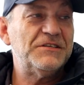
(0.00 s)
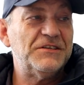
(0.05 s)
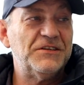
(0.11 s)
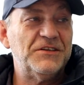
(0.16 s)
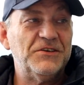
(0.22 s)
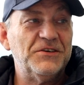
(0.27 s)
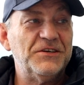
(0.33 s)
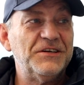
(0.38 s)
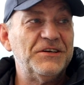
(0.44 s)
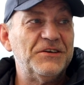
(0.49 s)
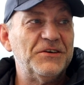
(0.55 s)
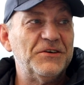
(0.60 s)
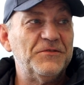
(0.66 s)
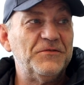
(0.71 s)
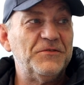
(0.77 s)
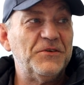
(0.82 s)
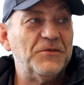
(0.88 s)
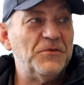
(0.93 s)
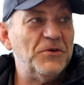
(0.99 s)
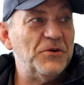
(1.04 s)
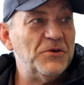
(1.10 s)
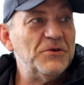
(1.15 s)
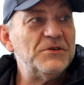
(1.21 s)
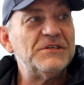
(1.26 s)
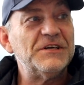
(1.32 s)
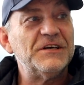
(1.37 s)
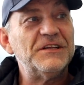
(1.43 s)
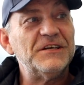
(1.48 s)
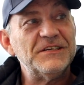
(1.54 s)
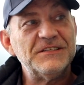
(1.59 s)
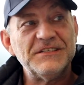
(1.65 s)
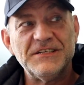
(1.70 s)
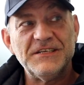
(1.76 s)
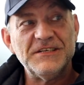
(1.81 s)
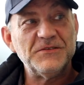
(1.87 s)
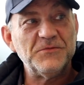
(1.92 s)
as a learning curve losing
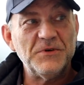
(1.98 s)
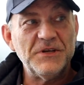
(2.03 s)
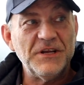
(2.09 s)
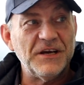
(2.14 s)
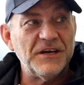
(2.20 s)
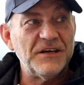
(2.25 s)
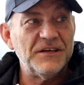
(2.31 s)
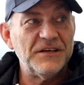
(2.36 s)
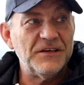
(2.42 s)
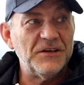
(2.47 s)
as it is winning.